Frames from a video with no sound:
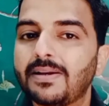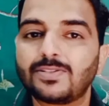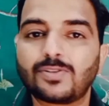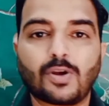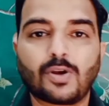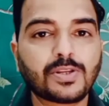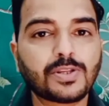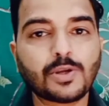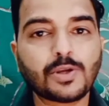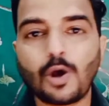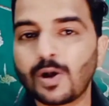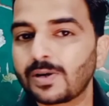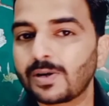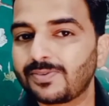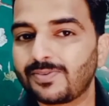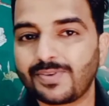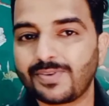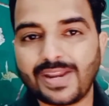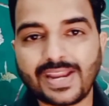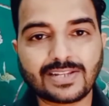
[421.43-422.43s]
on your
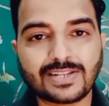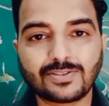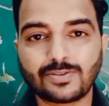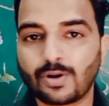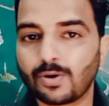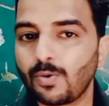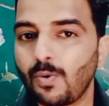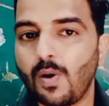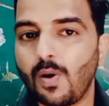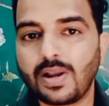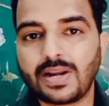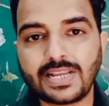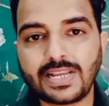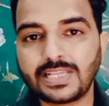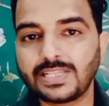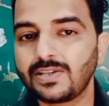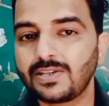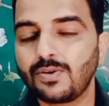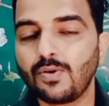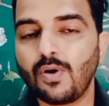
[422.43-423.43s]
traits or
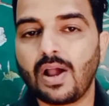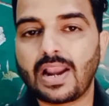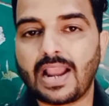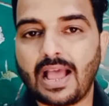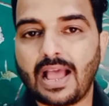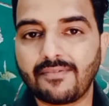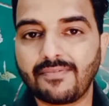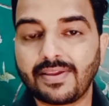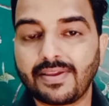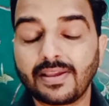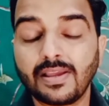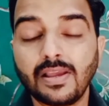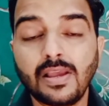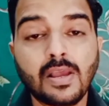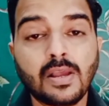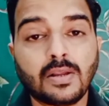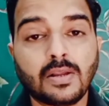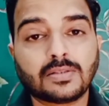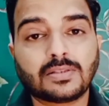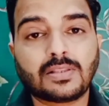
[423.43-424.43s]
qualities you are having.
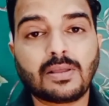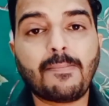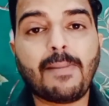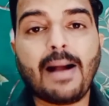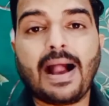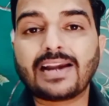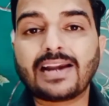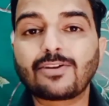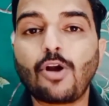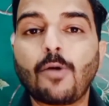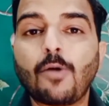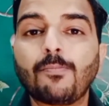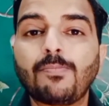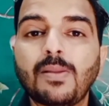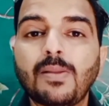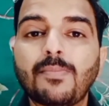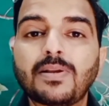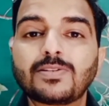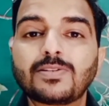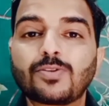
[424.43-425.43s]
The bad
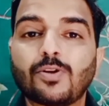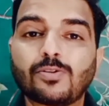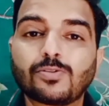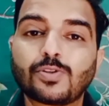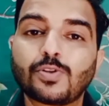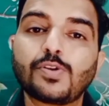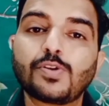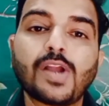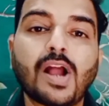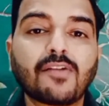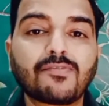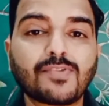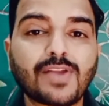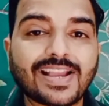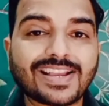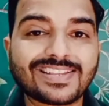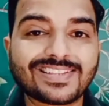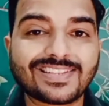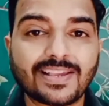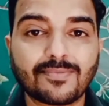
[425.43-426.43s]
compliments also you have to
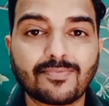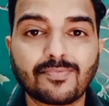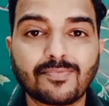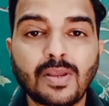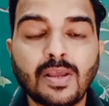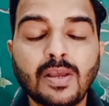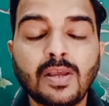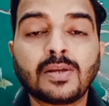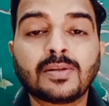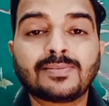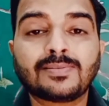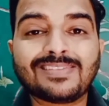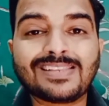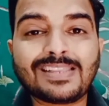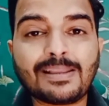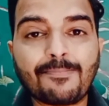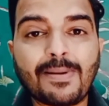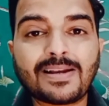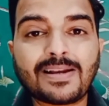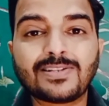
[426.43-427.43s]
accept,
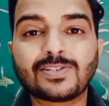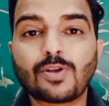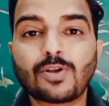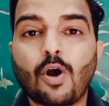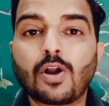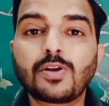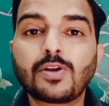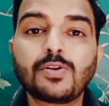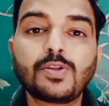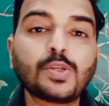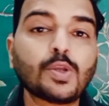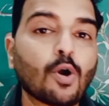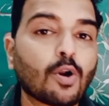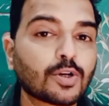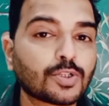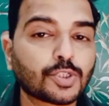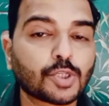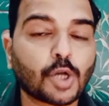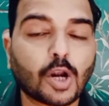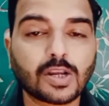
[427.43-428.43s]
depends on your
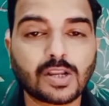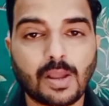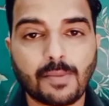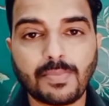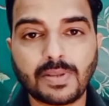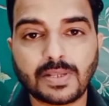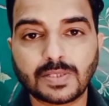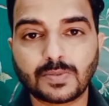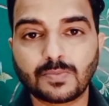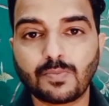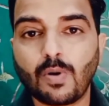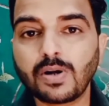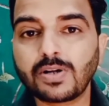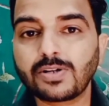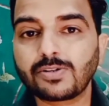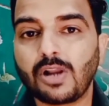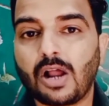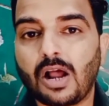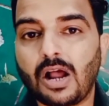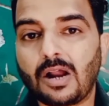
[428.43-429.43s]
shortcomings,
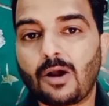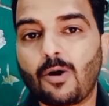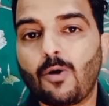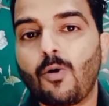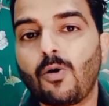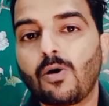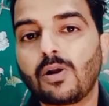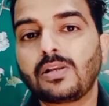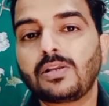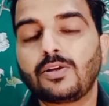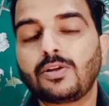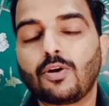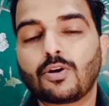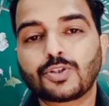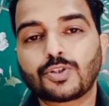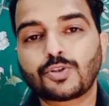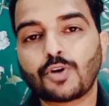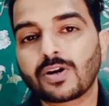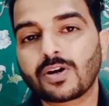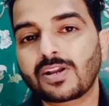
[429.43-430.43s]
what all your
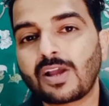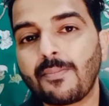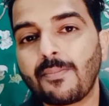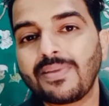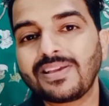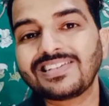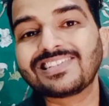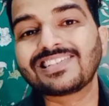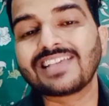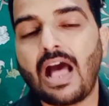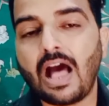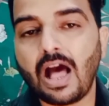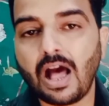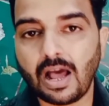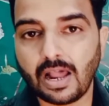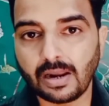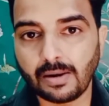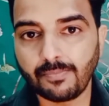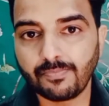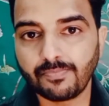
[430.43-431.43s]
shortcomings
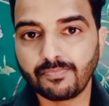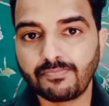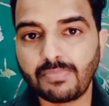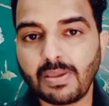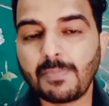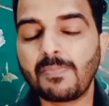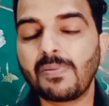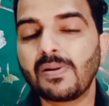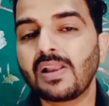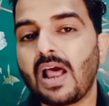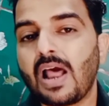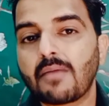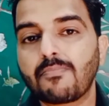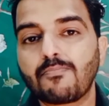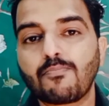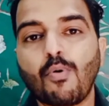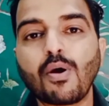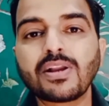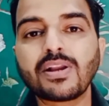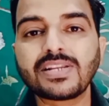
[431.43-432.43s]
are, people are
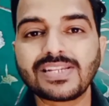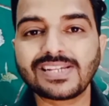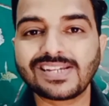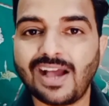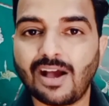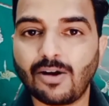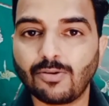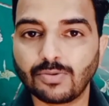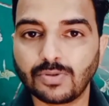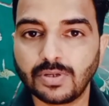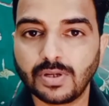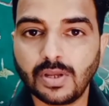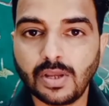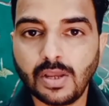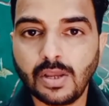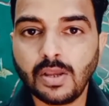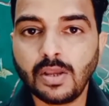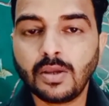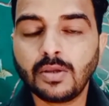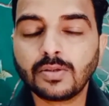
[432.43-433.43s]
pointing out.
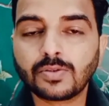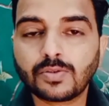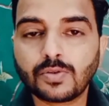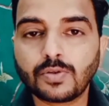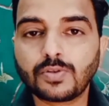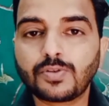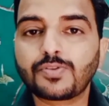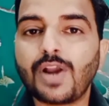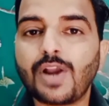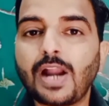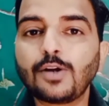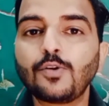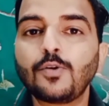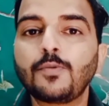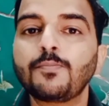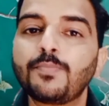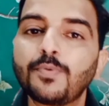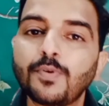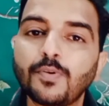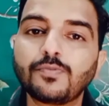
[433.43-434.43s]
So try to
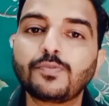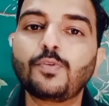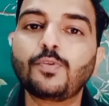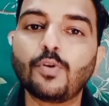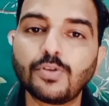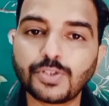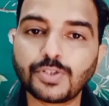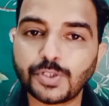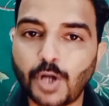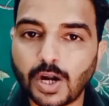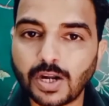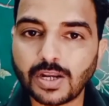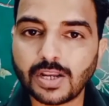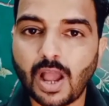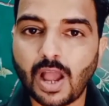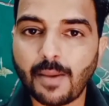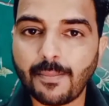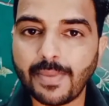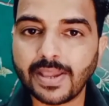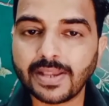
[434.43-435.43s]
improve those
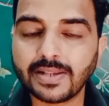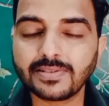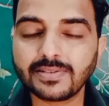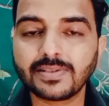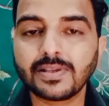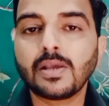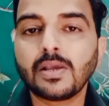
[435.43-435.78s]
shortcomings.